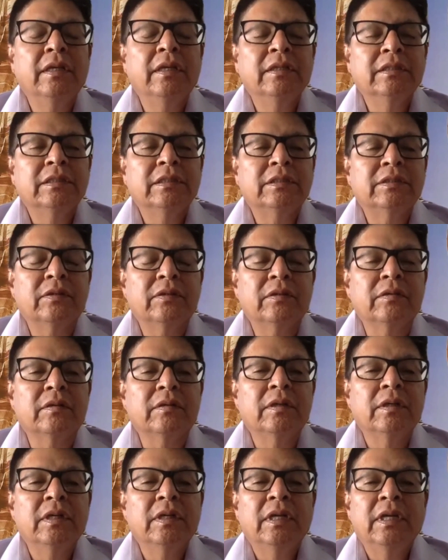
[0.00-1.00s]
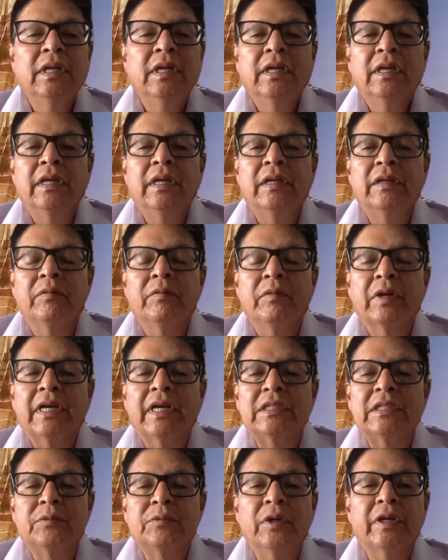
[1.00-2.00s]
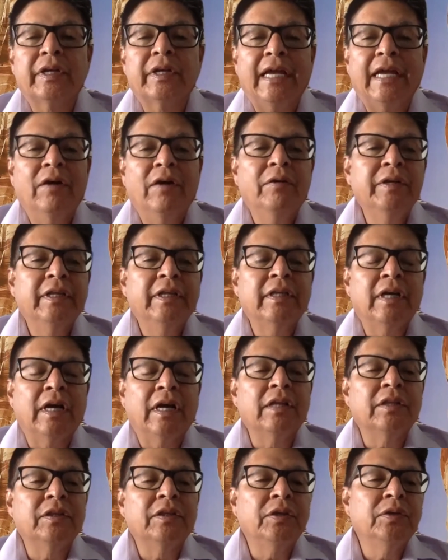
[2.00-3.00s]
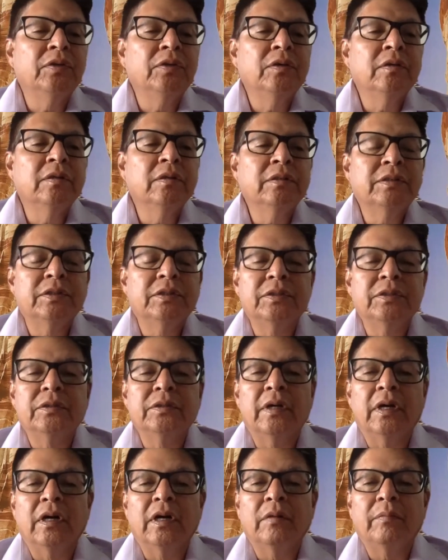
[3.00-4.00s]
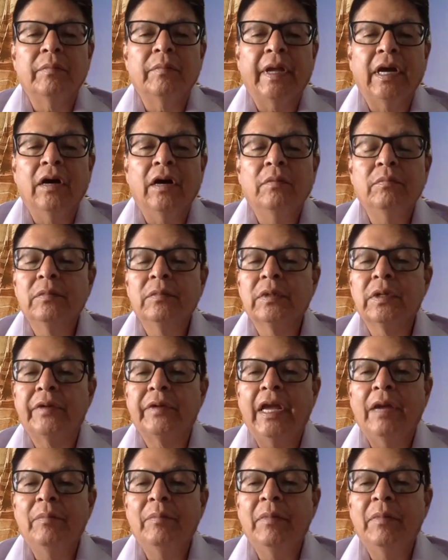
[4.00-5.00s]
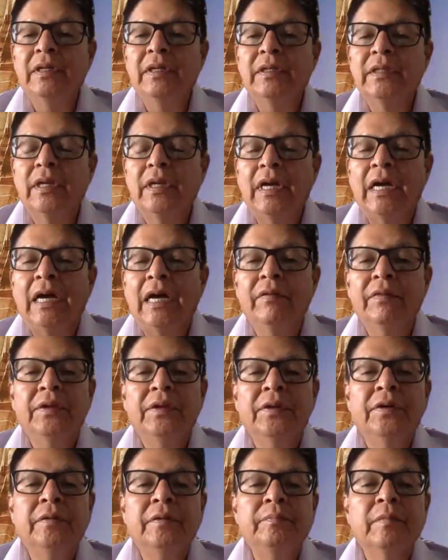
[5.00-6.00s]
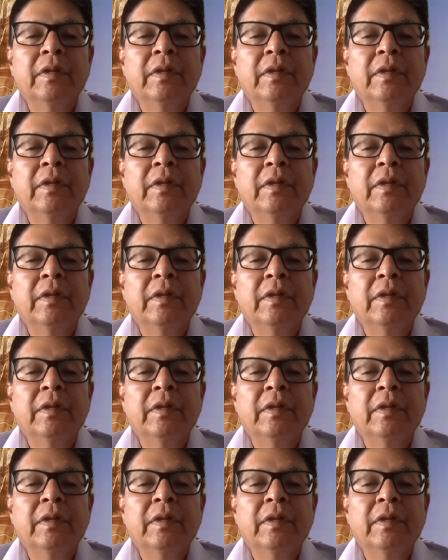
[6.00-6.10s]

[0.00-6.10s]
so because we're counting on you to help grandma out there